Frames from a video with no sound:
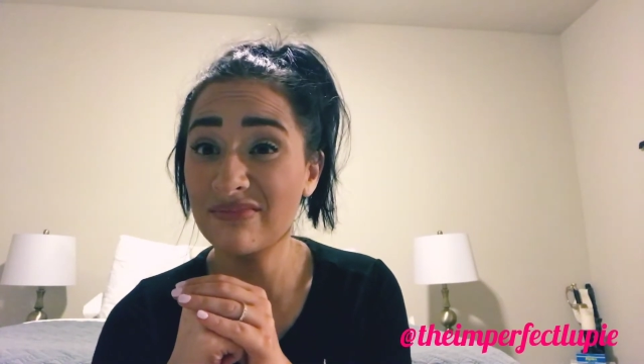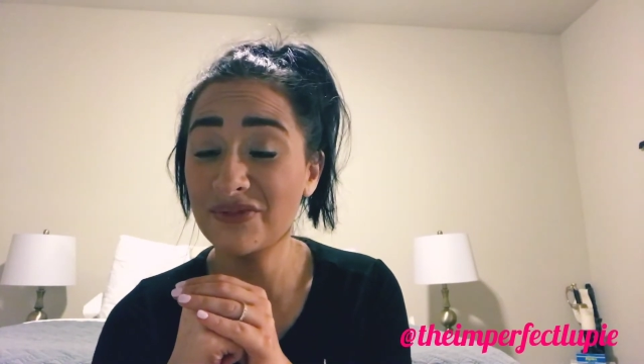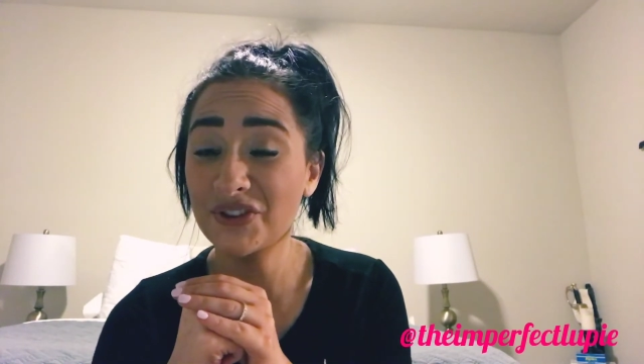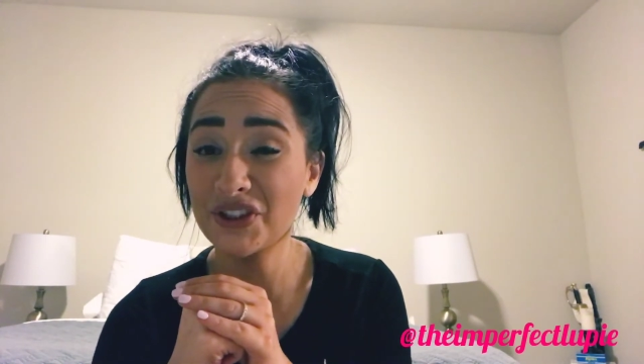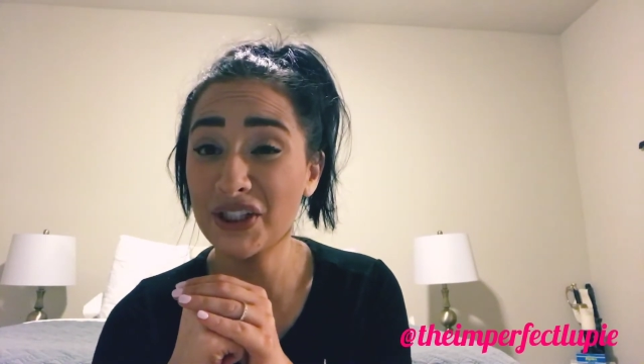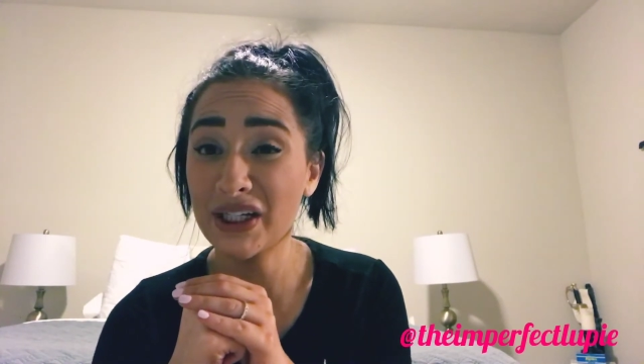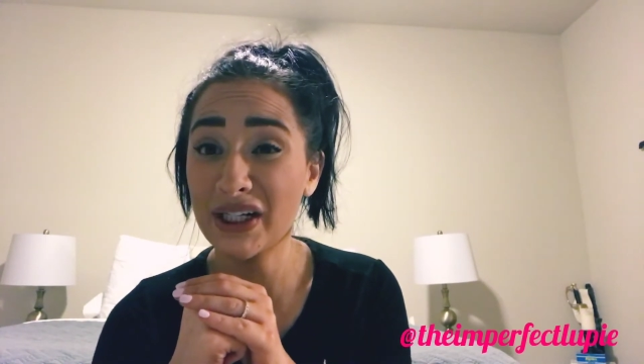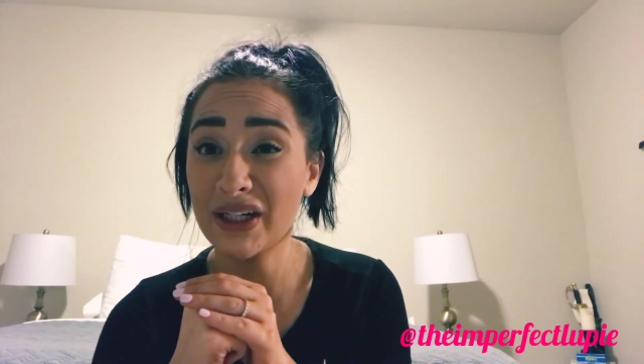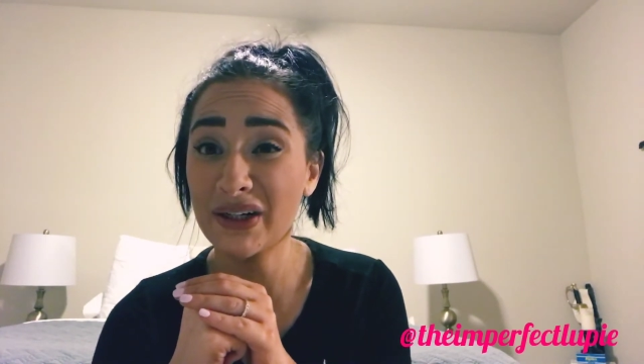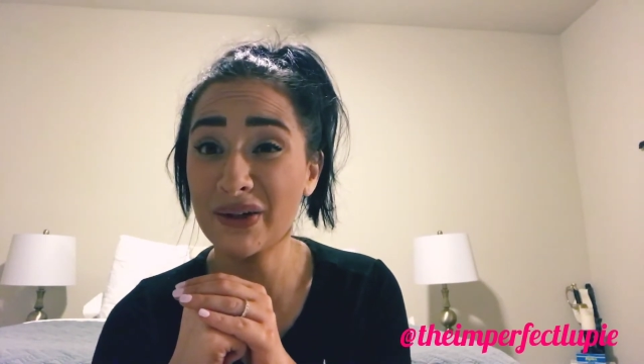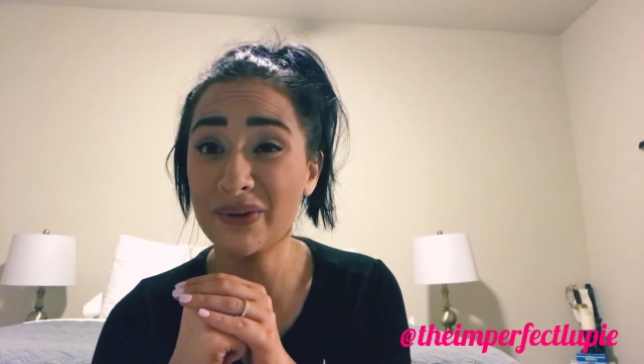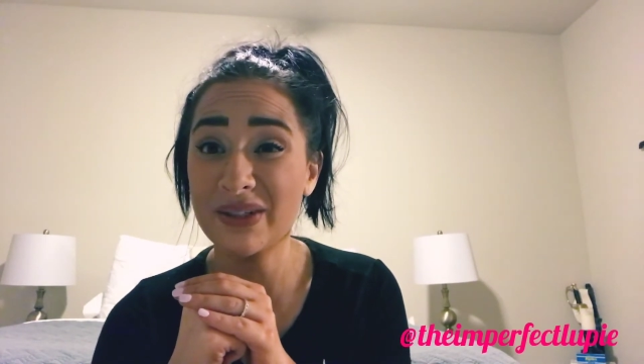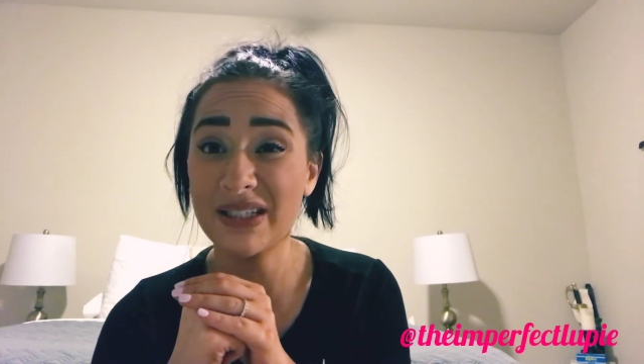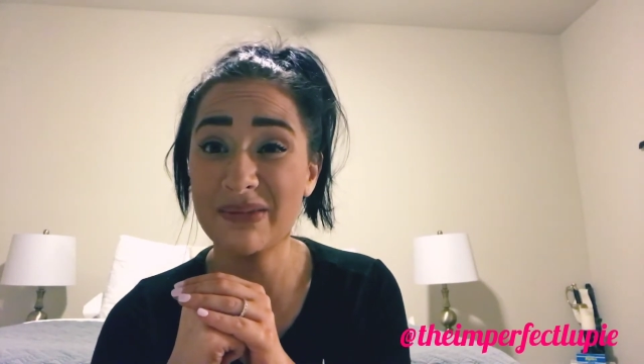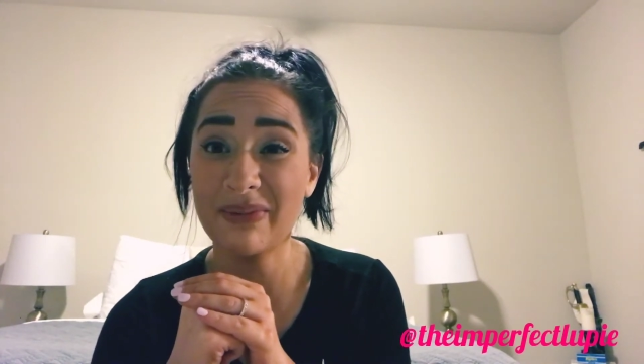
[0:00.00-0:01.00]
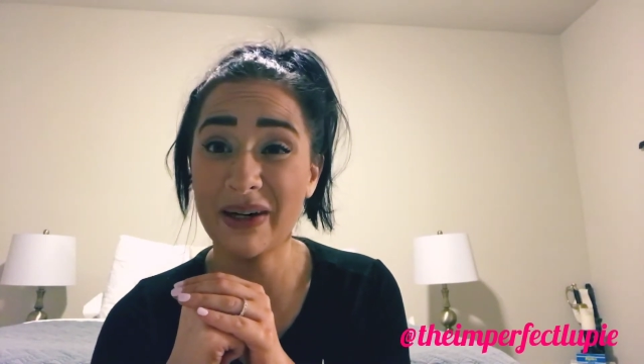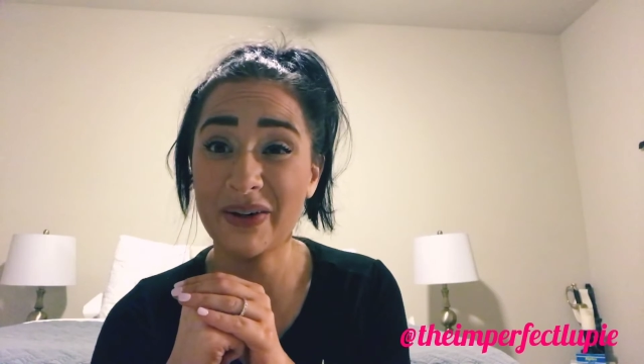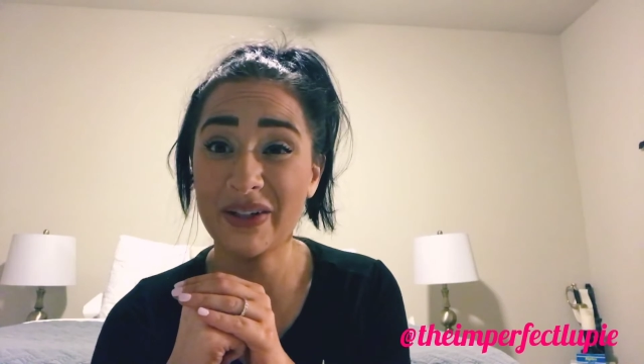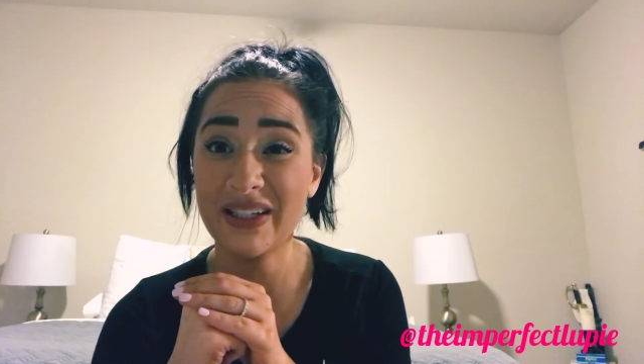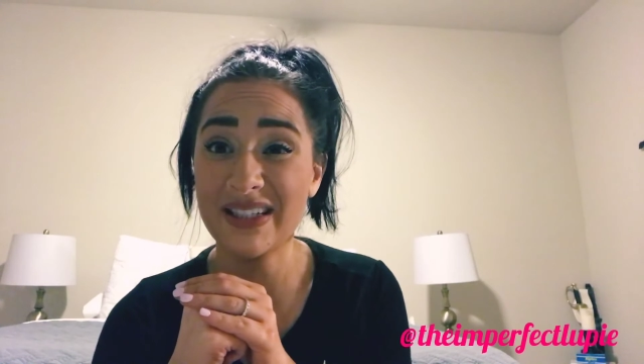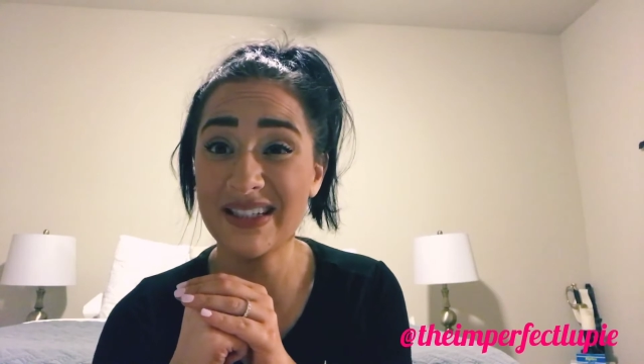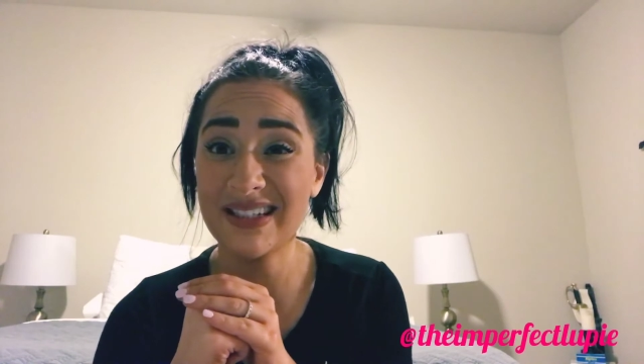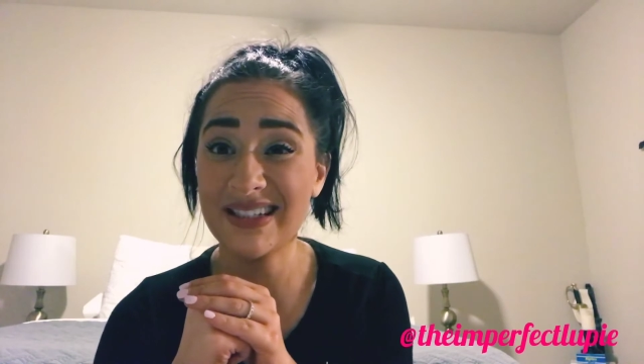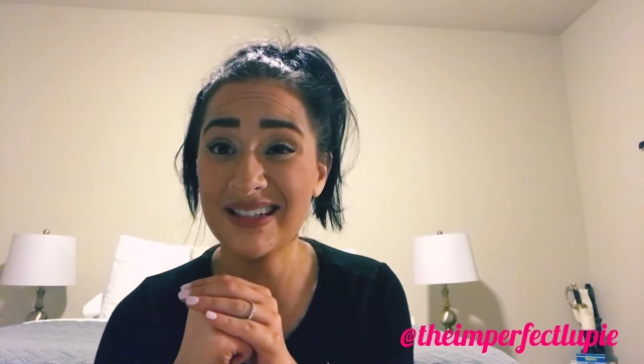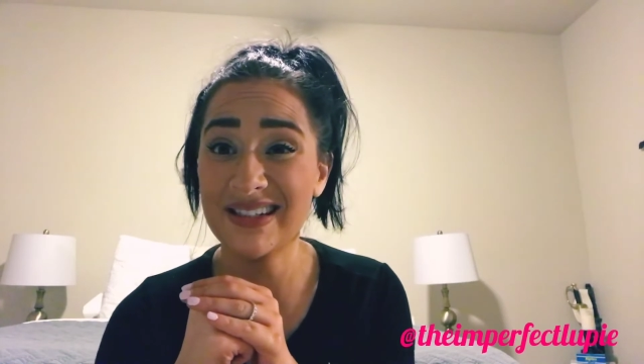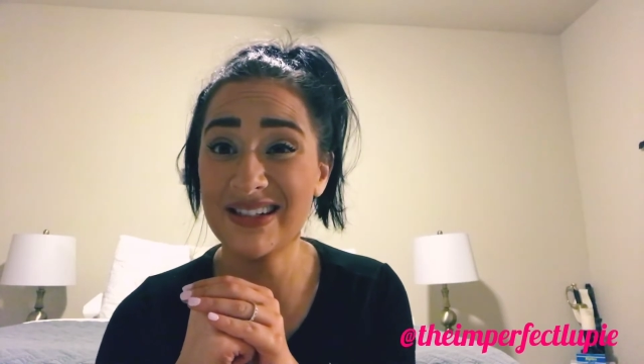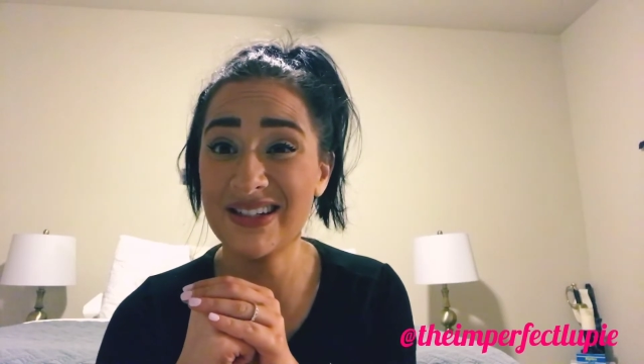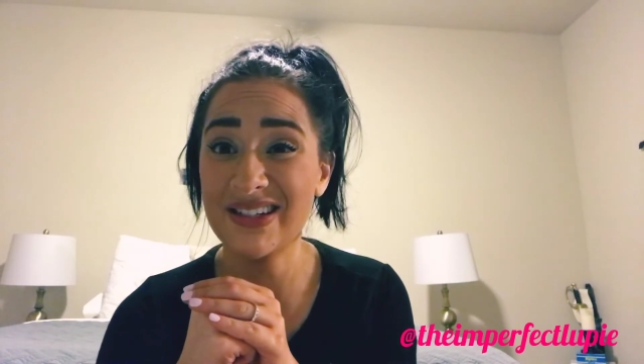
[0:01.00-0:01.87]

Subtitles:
Trigger was my reason